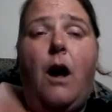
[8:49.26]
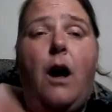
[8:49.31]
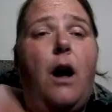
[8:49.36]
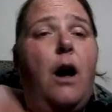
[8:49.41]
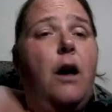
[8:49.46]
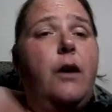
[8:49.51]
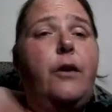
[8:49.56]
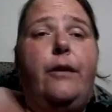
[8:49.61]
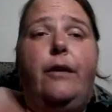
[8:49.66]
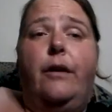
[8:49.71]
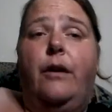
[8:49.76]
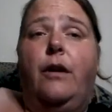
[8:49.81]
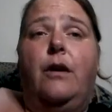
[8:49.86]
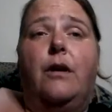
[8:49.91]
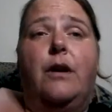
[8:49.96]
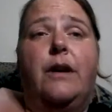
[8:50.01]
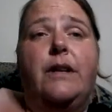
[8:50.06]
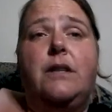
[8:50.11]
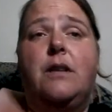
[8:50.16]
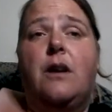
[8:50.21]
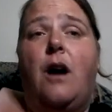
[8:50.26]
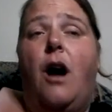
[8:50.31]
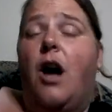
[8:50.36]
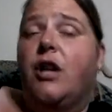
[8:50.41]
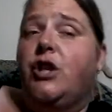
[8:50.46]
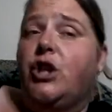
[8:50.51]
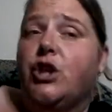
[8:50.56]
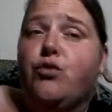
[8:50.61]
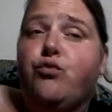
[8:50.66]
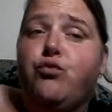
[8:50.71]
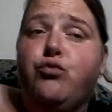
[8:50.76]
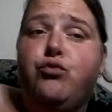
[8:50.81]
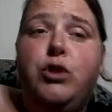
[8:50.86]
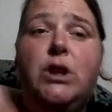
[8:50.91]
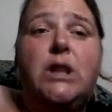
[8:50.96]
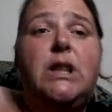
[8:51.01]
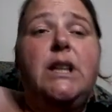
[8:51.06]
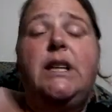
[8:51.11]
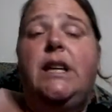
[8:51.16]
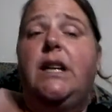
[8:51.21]
I don't know, guys. I just
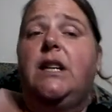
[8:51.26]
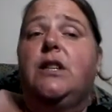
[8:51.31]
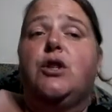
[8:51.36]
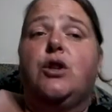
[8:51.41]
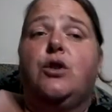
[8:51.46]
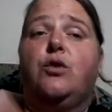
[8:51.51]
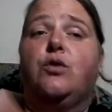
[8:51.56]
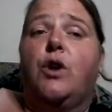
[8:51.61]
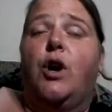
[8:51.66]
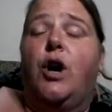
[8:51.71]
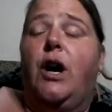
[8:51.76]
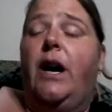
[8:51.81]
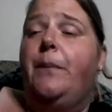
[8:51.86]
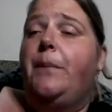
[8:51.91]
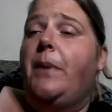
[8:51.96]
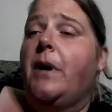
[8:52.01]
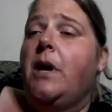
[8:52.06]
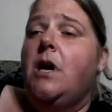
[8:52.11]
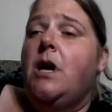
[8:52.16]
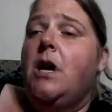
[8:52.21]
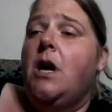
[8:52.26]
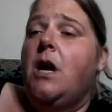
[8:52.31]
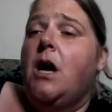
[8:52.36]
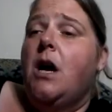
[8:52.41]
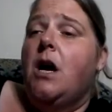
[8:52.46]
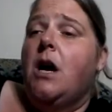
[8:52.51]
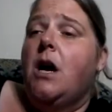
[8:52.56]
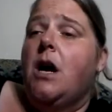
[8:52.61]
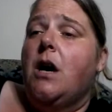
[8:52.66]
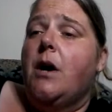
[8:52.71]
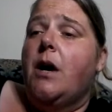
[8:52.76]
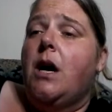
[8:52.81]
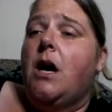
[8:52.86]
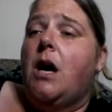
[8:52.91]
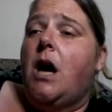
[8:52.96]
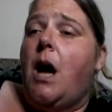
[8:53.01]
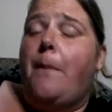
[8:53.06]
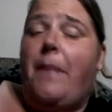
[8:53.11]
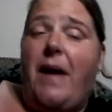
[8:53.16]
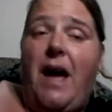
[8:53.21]
really needed to gripe
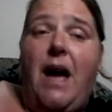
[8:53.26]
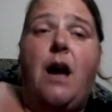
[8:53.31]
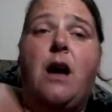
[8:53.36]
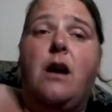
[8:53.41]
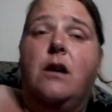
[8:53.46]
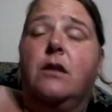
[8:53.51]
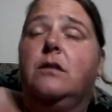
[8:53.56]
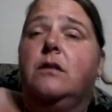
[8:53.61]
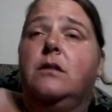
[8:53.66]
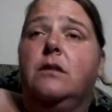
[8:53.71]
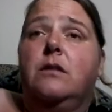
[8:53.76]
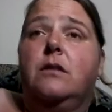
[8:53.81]
about